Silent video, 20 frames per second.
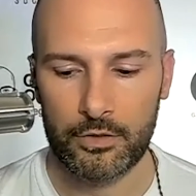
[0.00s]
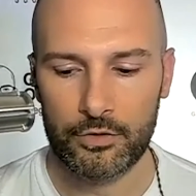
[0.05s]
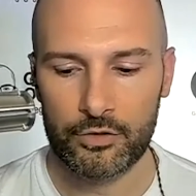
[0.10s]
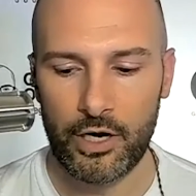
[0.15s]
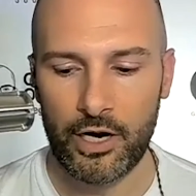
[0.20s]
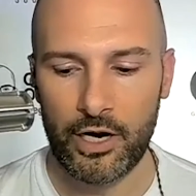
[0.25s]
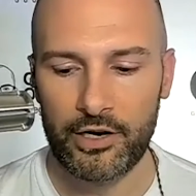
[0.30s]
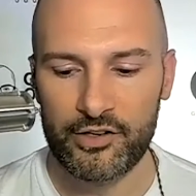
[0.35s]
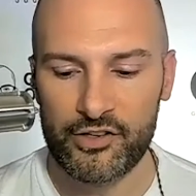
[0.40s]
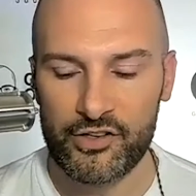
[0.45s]

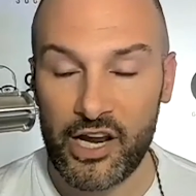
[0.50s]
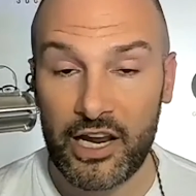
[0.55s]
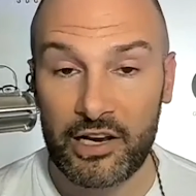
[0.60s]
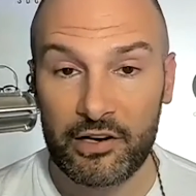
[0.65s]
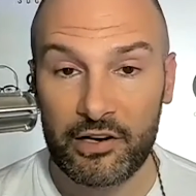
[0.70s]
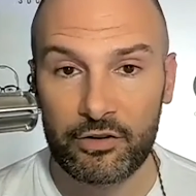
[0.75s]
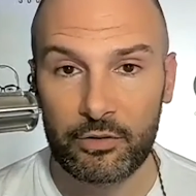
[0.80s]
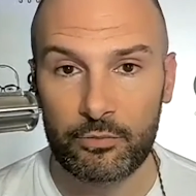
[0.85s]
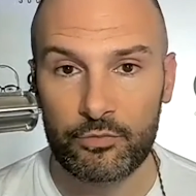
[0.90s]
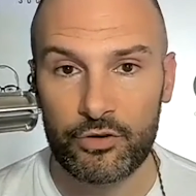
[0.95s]
try to
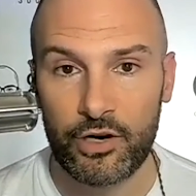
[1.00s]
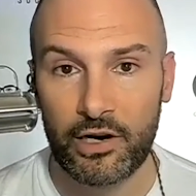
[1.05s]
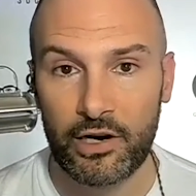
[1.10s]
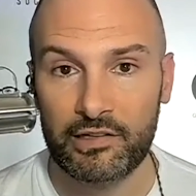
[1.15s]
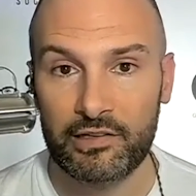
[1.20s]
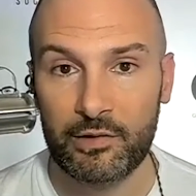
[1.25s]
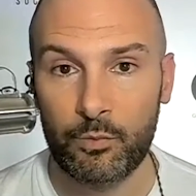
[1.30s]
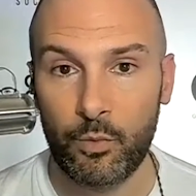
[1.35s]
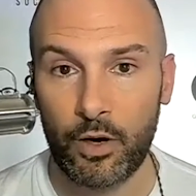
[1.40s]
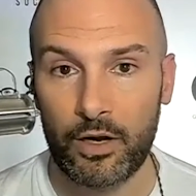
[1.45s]
change them, try to
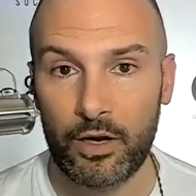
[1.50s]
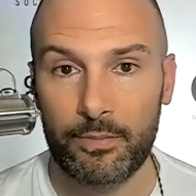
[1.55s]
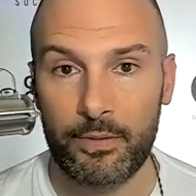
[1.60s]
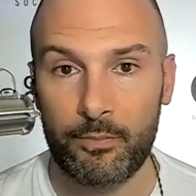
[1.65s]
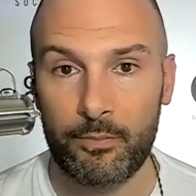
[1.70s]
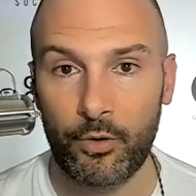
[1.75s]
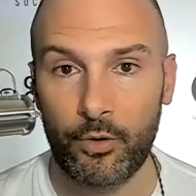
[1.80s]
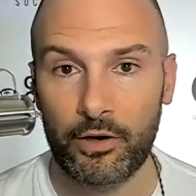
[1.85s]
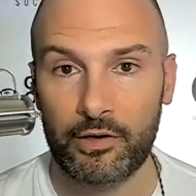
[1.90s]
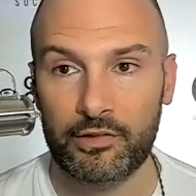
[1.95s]
see what could be
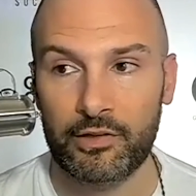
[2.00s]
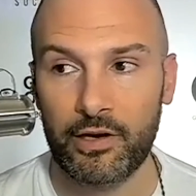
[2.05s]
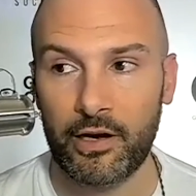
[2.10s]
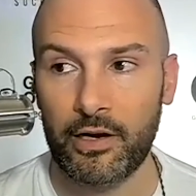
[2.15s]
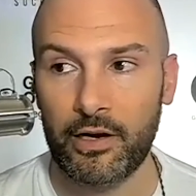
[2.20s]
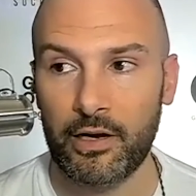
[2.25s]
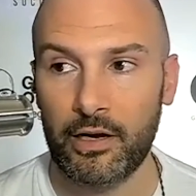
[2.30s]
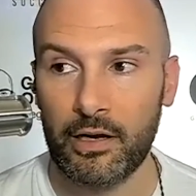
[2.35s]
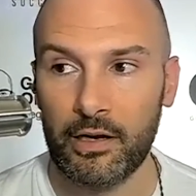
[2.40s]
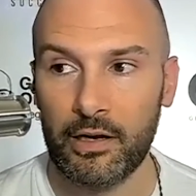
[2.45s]
more
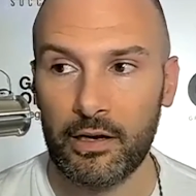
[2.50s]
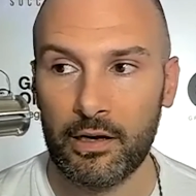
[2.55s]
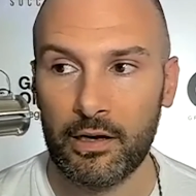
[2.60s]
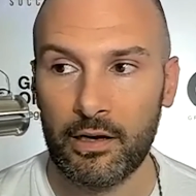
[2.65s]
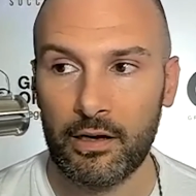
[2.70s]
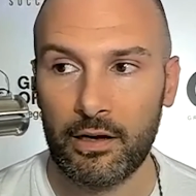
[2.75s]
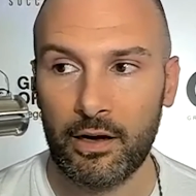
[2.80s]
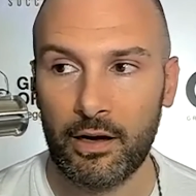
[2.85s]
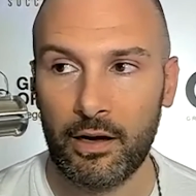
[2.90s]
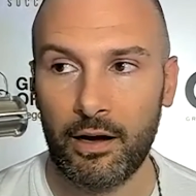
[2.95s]
exciting.
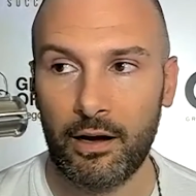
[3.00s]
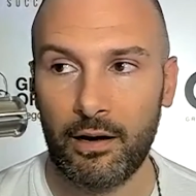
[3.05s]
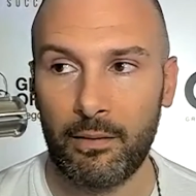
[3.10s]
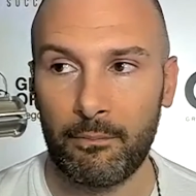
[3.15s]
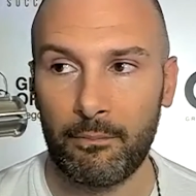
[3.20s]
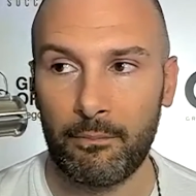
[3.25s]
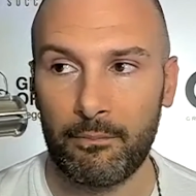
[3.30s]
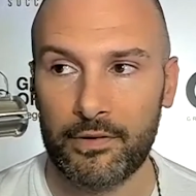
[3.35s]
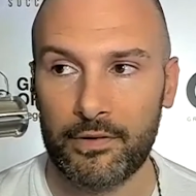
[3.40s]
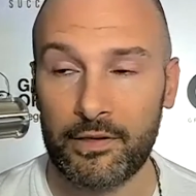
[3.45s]

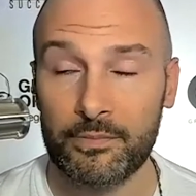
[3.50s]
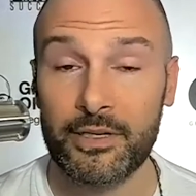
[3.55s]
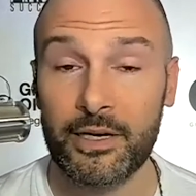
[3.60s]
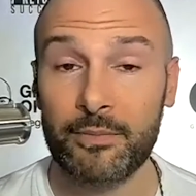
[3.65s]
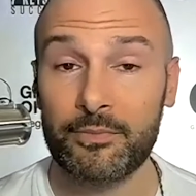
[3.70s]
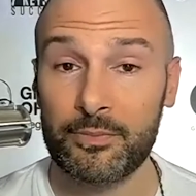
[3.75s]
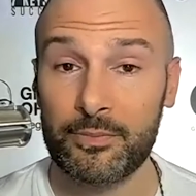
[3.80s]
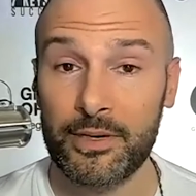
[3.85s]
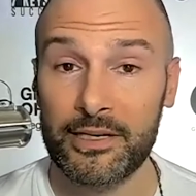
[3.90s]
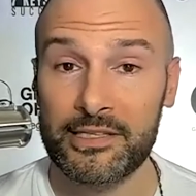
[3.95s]
Um,
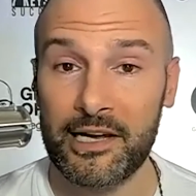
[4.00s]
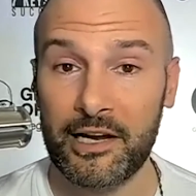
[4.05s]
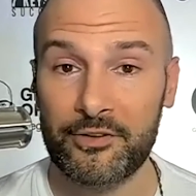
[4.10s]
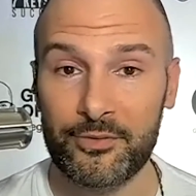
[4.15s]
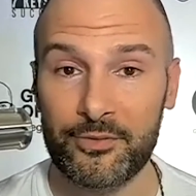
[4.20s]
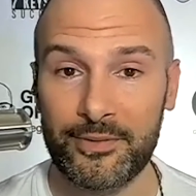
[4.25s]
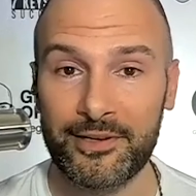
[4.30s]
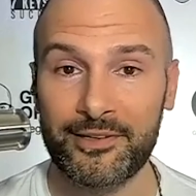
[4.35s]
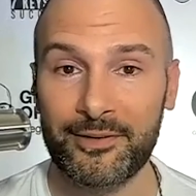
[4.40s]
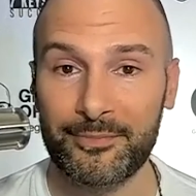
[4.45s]
sometimes to my
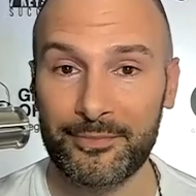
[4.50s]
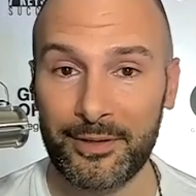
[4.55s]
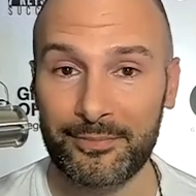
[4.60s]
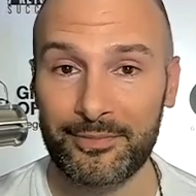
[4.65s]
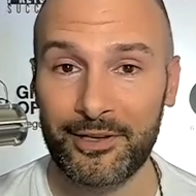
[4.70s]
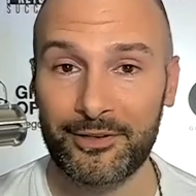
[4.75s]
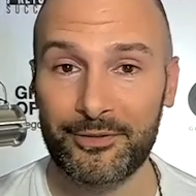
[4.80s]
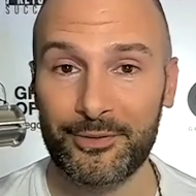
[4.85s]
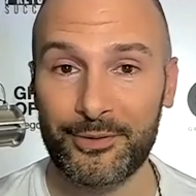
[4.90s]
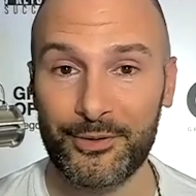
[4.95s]
detriment,
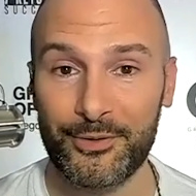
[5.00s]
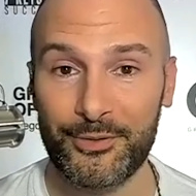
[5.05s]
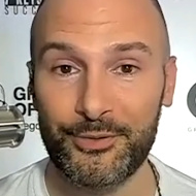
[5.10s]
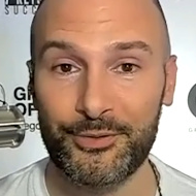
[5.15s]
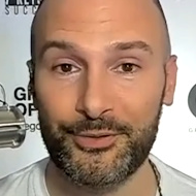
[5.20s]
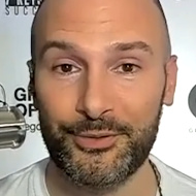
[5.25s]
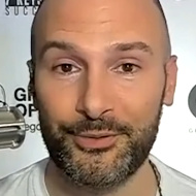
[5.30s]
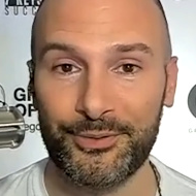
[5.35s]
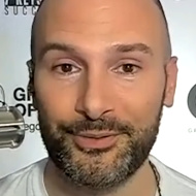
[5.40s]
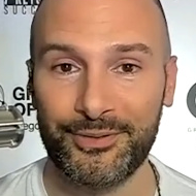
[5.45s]
sometimes I do it too
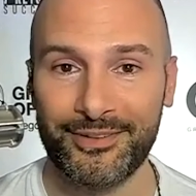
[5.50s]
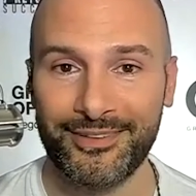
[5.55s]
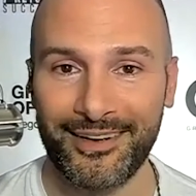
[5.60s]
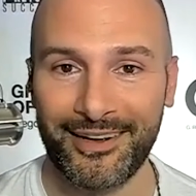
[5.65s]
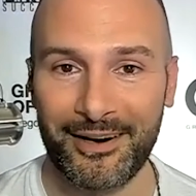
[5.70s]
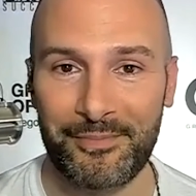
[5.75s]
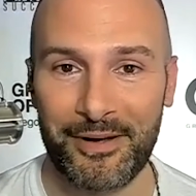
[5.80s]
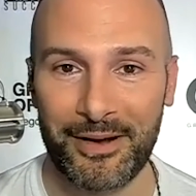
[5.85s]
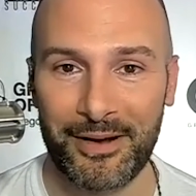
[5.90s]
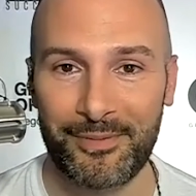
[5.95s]
soon
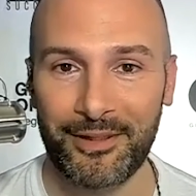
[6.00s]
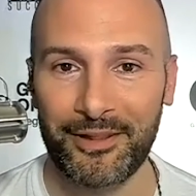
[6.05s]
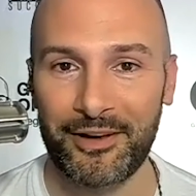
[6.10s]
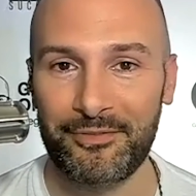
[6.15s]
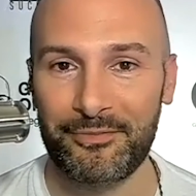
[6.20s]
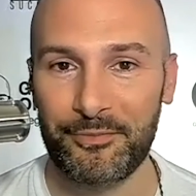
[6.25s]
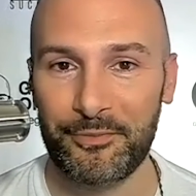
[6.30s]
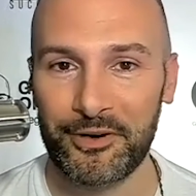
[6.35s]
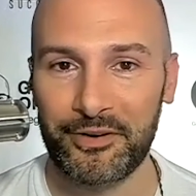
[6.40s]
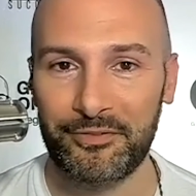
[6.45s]
and I make my
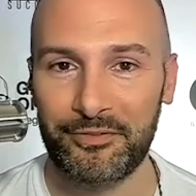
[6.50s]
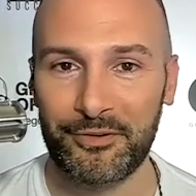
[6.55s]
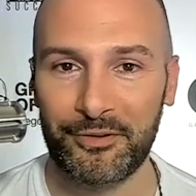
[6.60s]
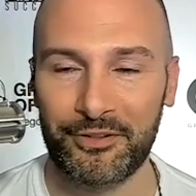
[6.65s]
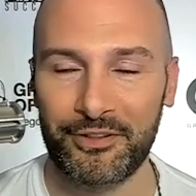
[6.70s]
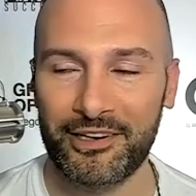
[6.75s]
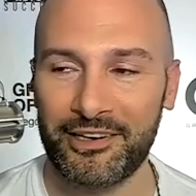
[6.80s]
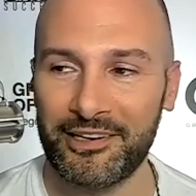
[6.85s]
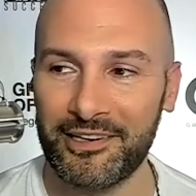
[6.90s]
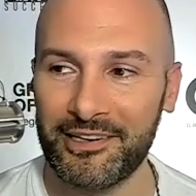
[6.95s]
life more
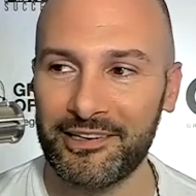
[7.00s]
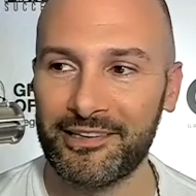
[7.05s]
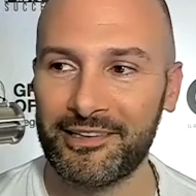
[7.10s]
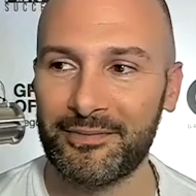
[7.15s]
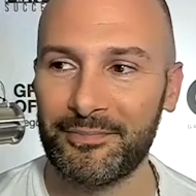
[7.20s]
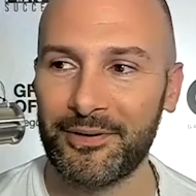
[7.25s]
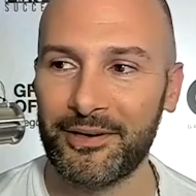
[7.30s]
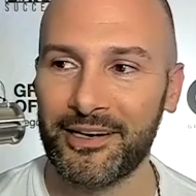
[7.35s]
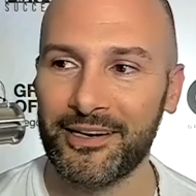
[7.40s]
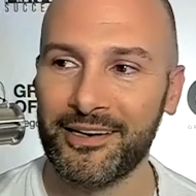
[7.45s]
difficult than it needs
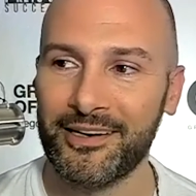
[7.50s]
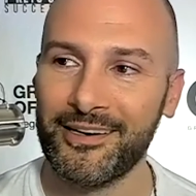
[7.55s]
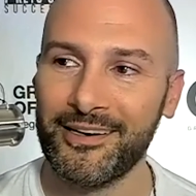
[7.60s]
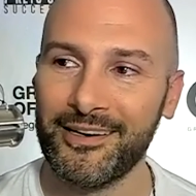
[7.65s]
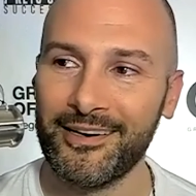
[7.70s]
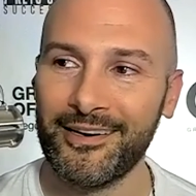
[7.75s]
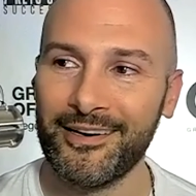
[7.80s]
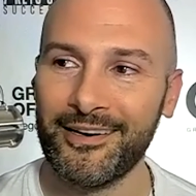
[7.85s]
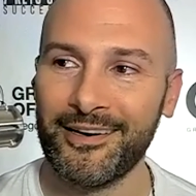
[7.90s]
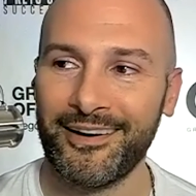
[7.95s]
to be.
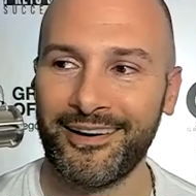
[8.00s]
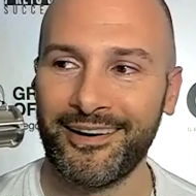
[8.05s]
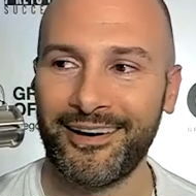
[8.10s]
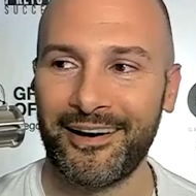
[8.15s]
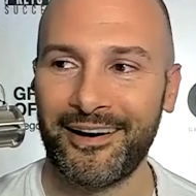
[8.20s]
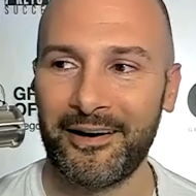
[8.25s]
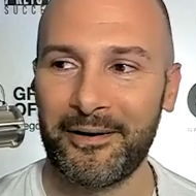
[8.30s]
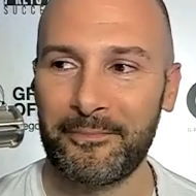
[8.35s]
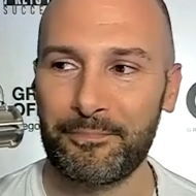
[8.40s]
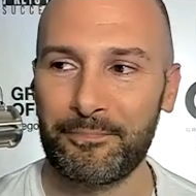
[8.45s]

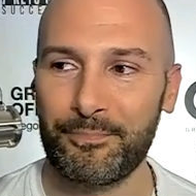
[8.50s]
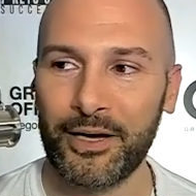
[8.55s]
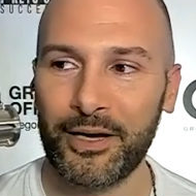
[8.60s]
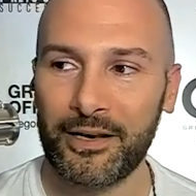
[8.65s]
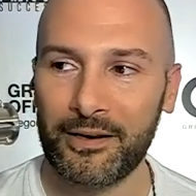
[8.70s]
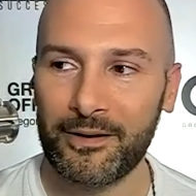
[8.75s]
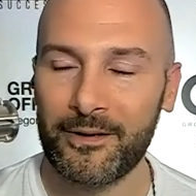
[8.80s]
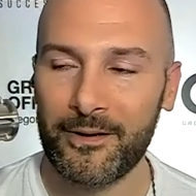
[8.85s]
Um, but